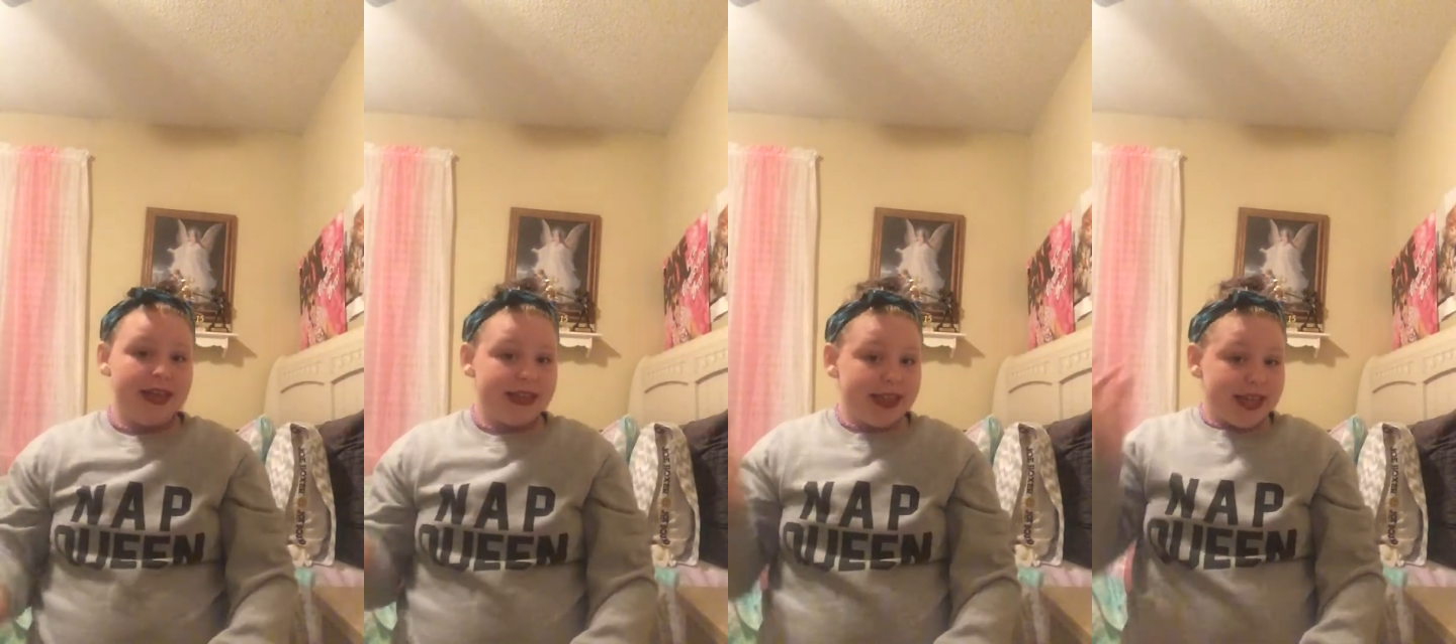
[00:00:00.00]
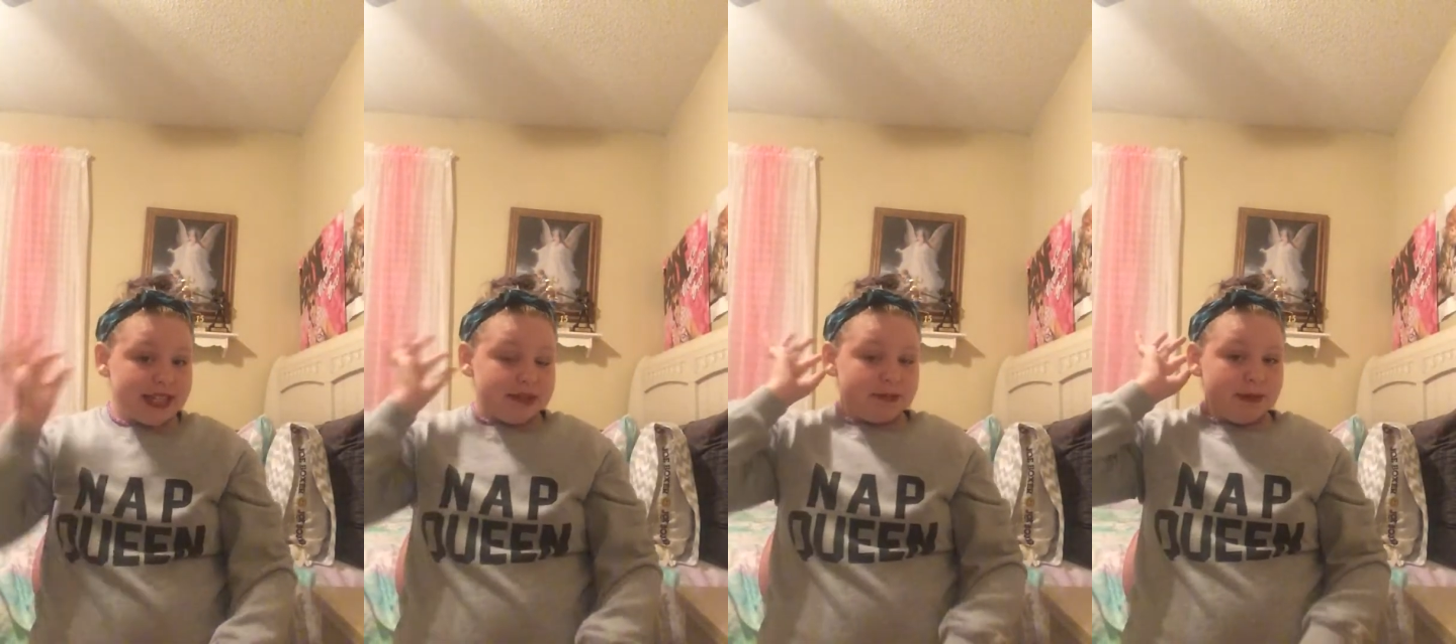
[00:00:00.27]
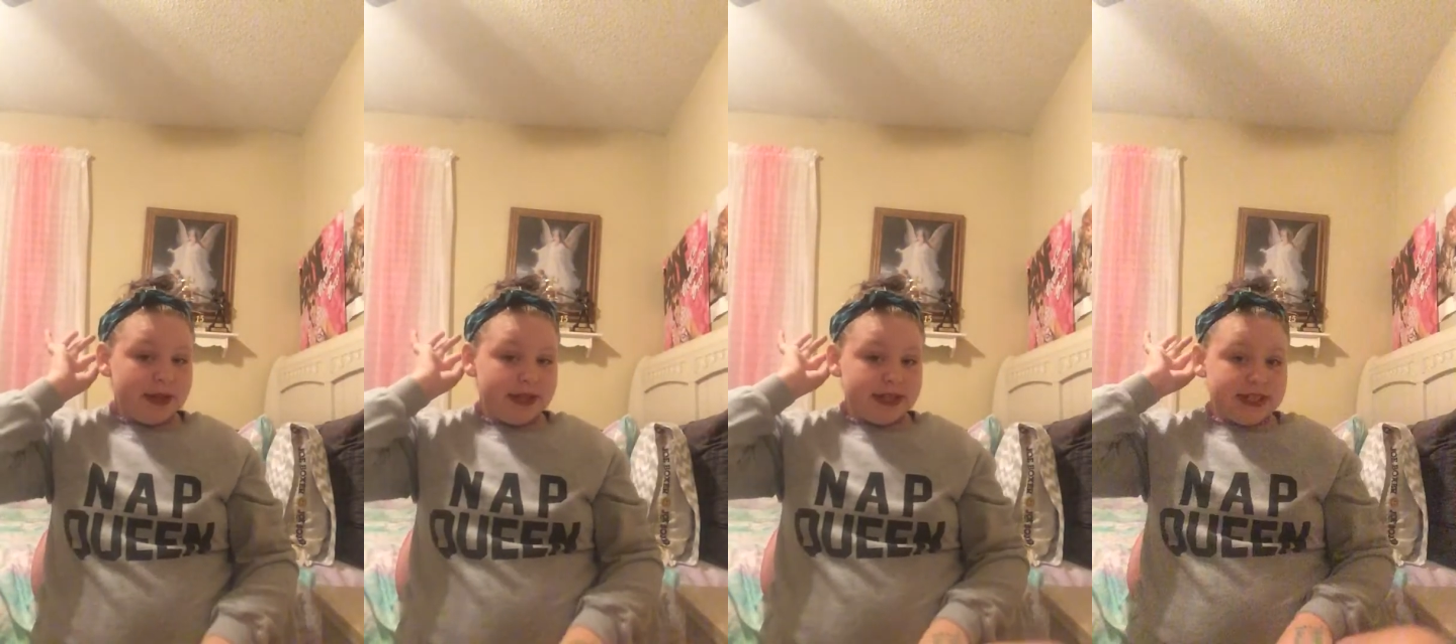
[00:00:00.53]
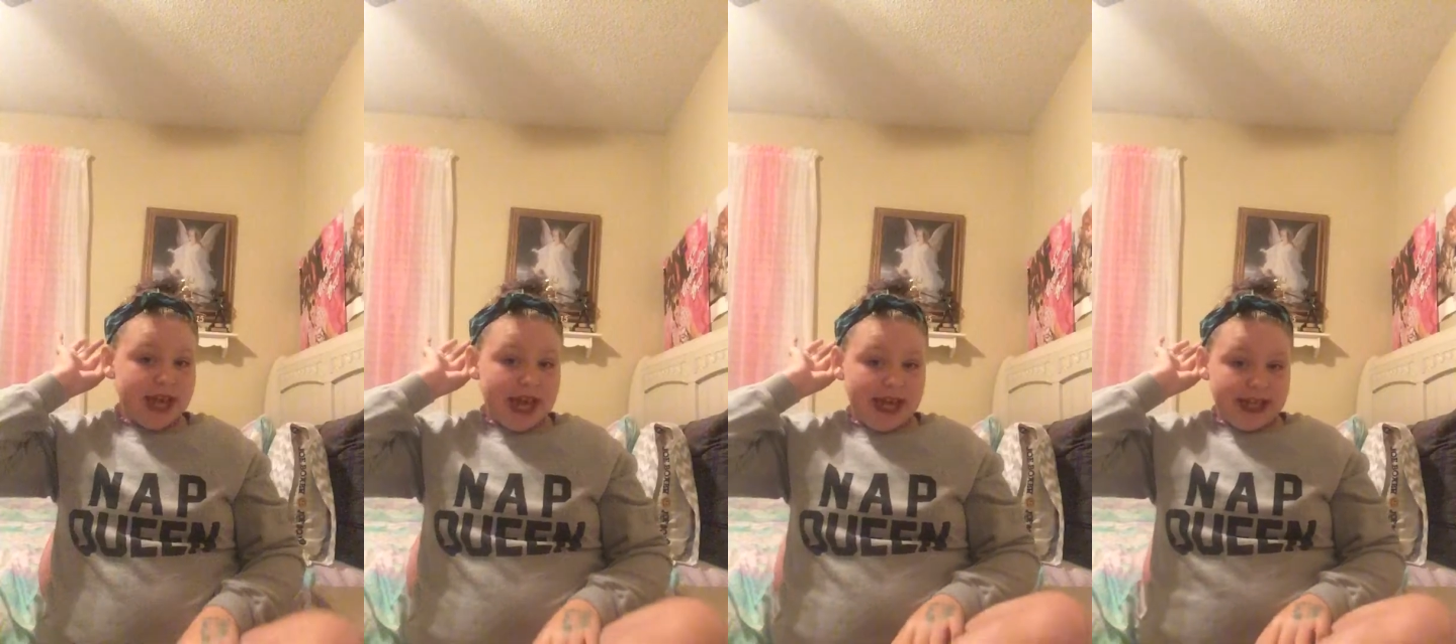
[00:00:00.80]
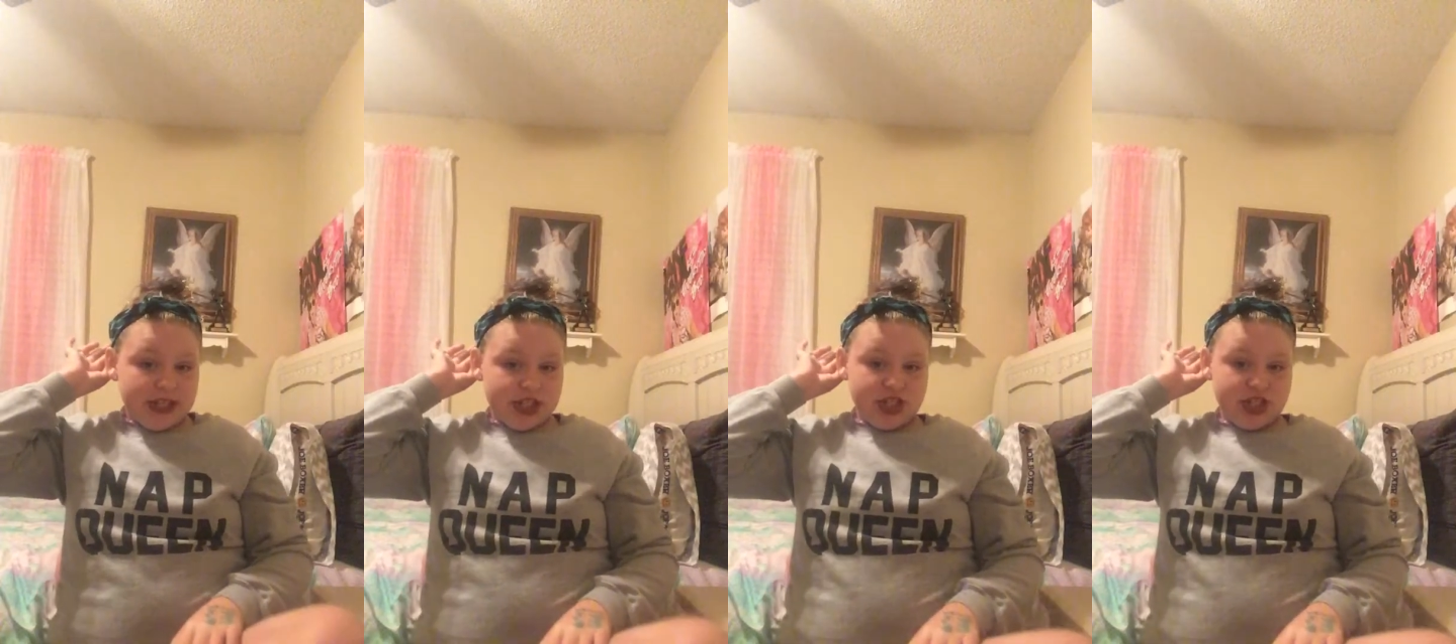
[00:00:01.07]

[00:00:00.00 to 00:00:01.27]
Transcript: Yes, but I